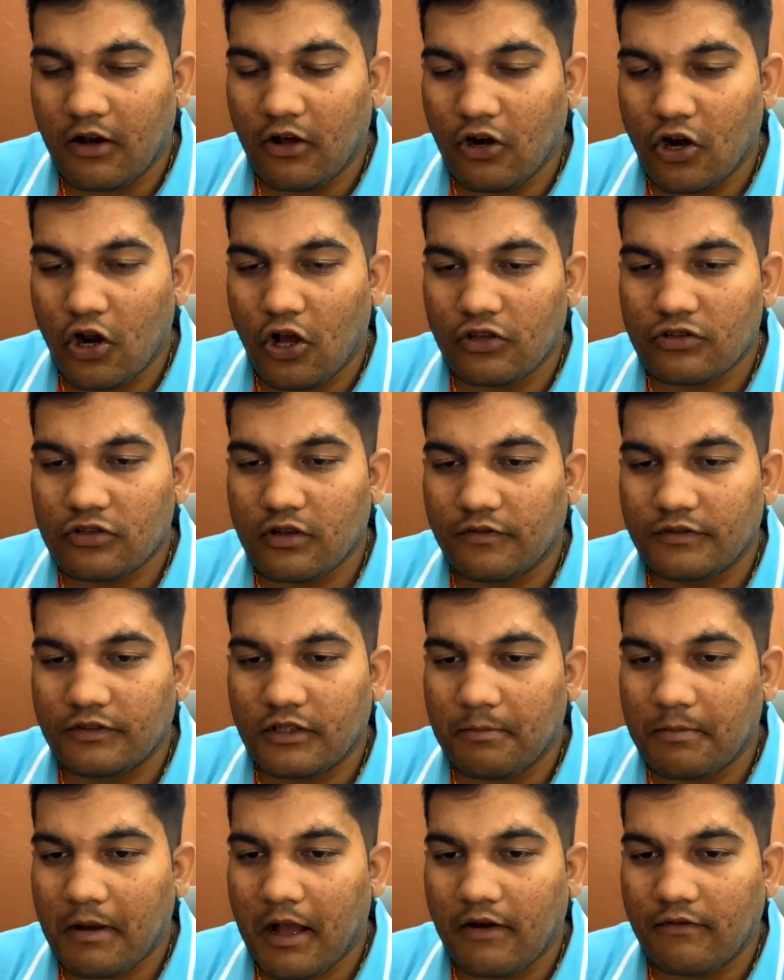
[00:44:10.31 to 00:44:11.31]
or loss of
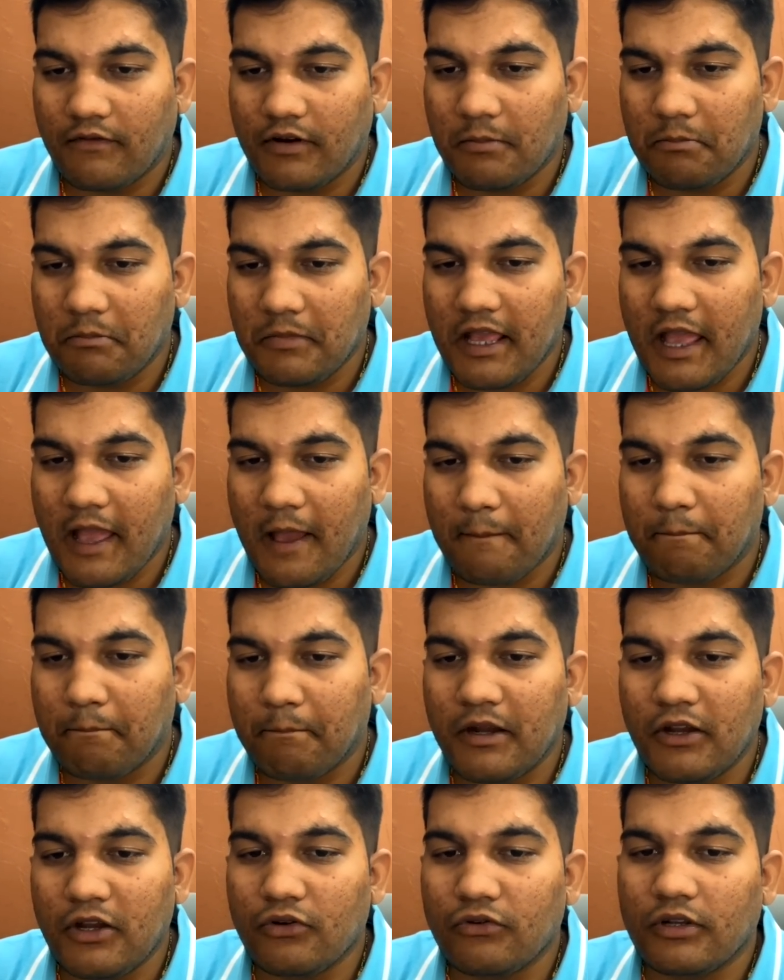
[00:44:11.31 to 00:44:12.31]
the power may
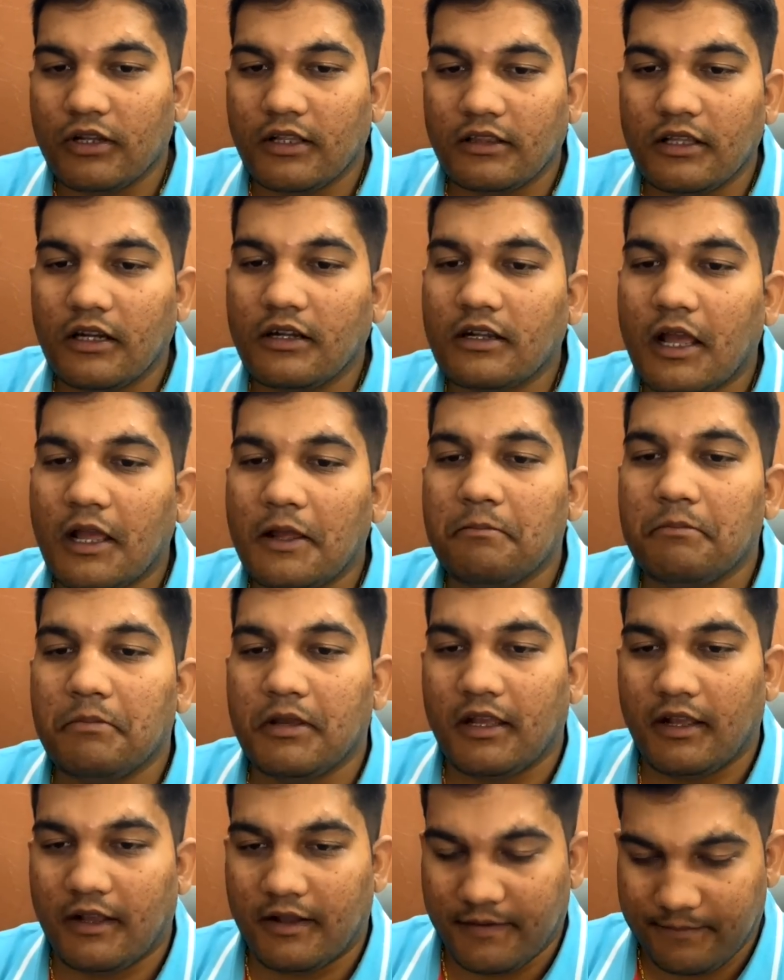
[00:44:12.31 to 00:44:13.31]
happen during the time
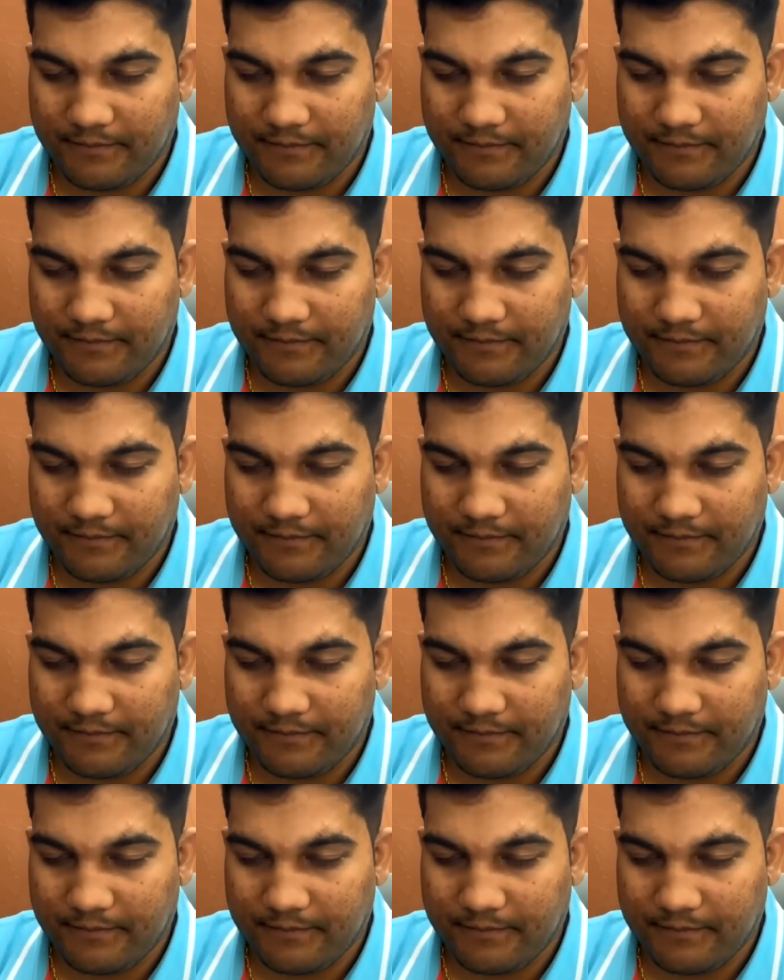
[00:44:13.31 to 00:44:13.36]
being.